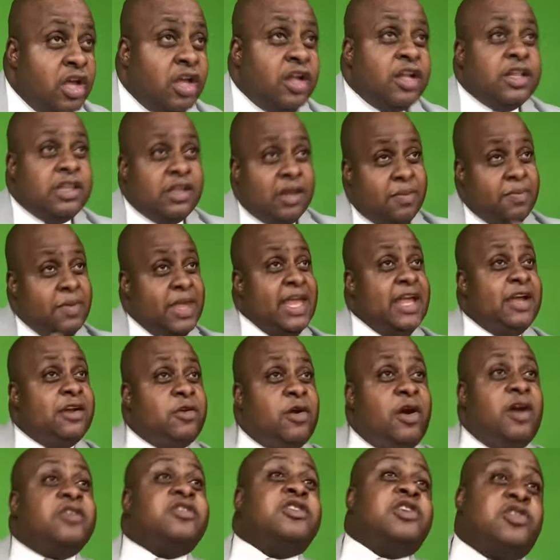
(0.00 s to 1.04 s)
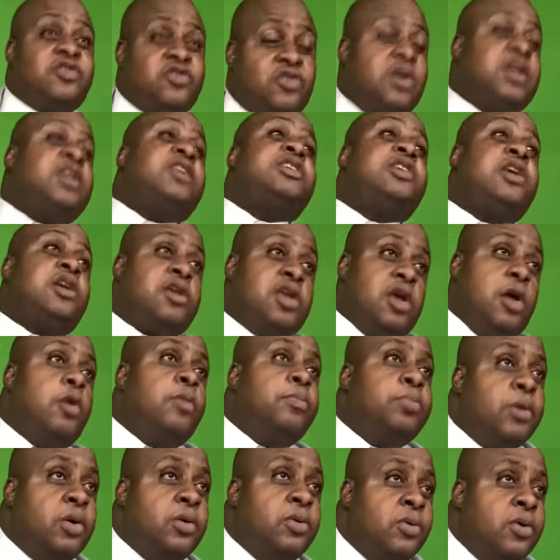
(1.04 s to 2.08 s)
The man across the street took your
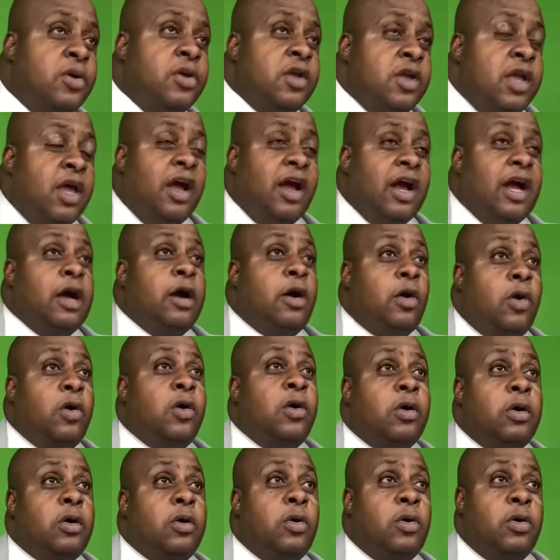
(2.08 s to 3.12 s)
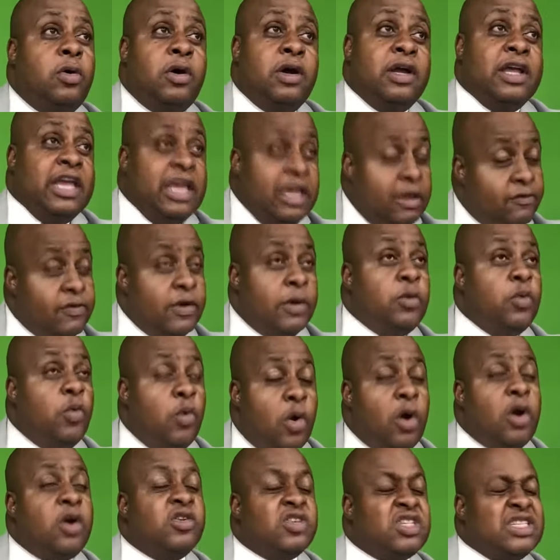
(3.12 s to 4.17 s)
boo. Or even
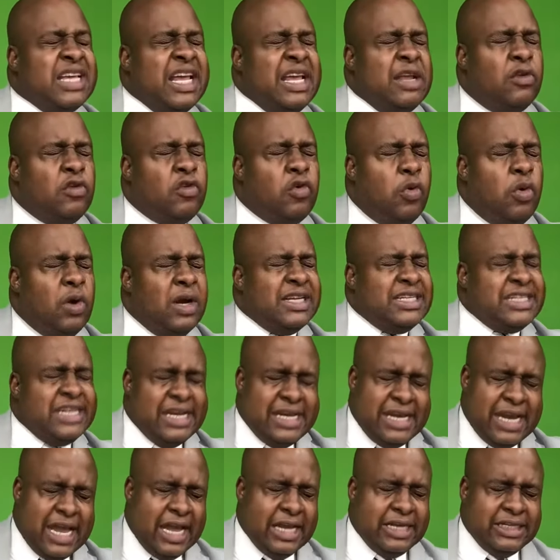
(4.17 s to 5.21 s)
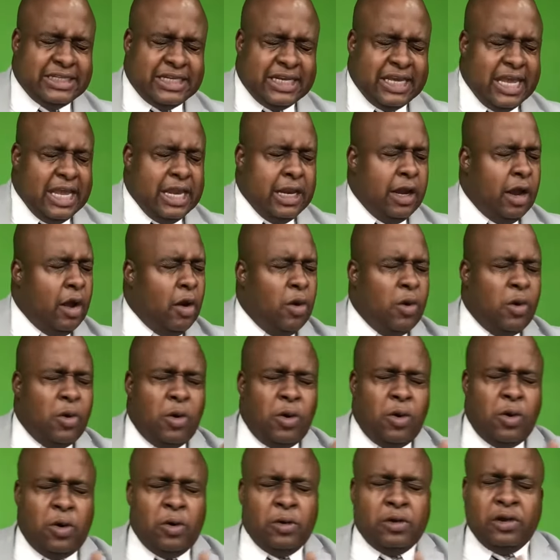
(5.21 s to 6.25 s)
worse, in 2019,
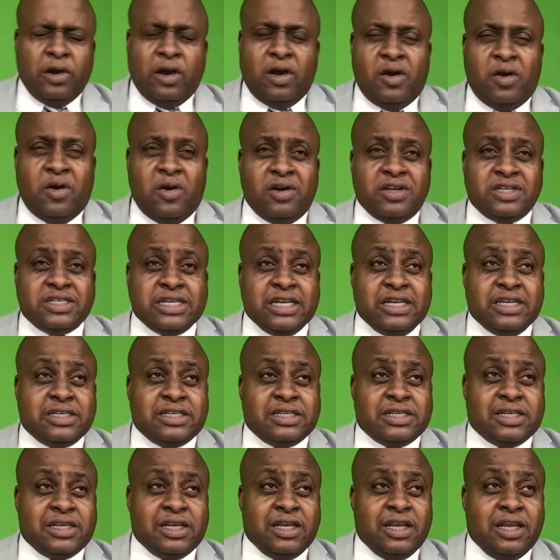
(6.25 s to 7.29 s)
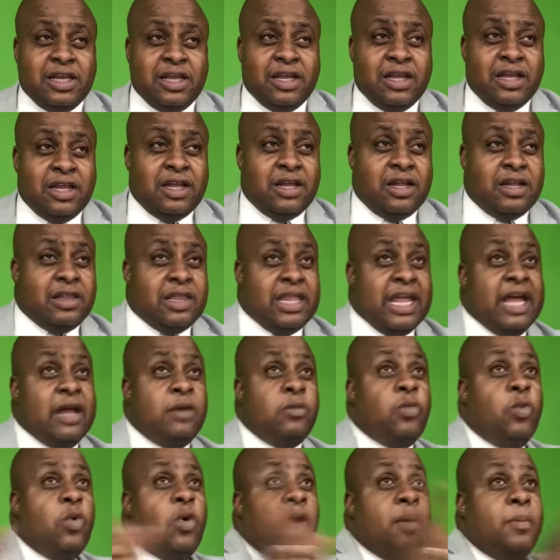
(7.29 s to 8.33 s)
hold your horses,
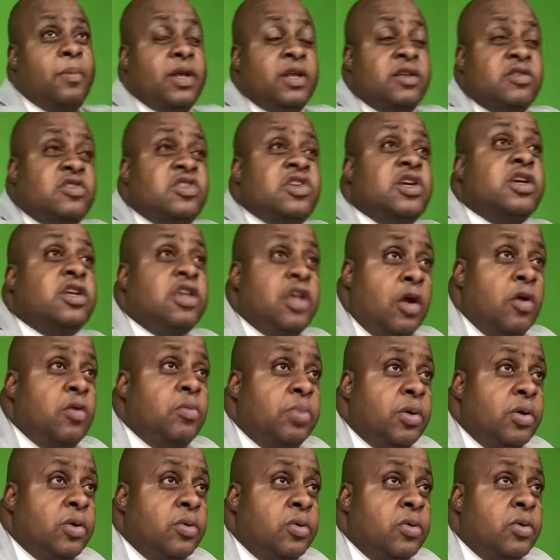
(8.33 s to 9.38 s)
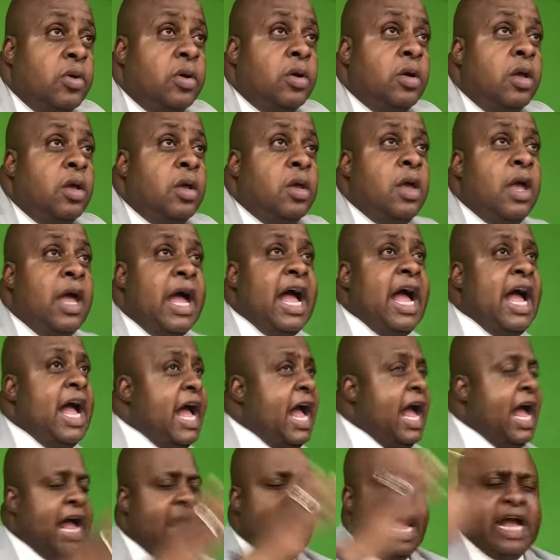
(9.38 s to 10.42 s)
that woman took your boo.
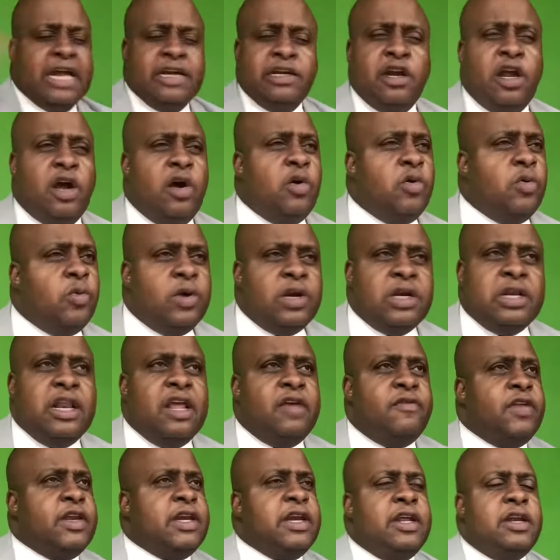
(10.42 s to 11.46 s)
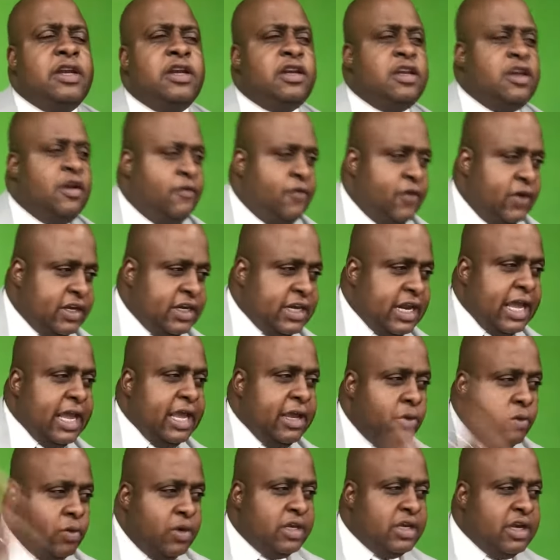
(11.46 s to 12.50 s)
I know we're living in a different day.
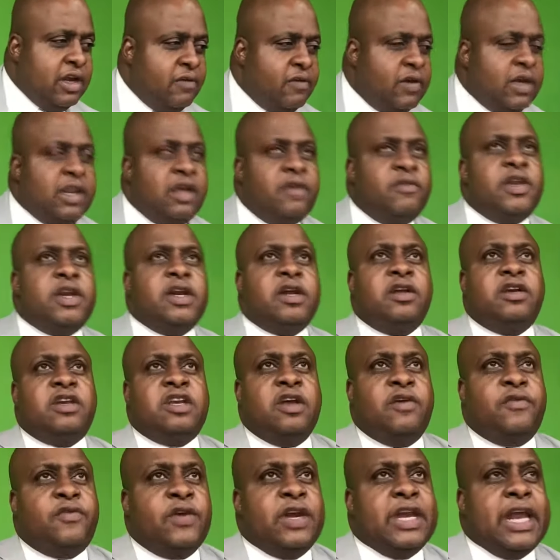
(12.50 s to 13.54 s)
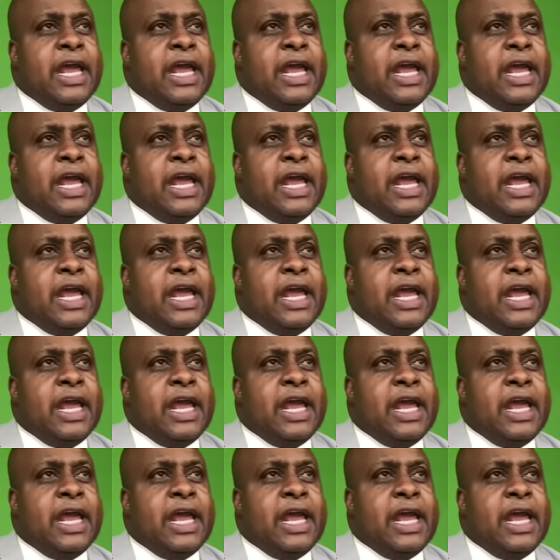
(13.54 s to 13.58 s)
We're living in a different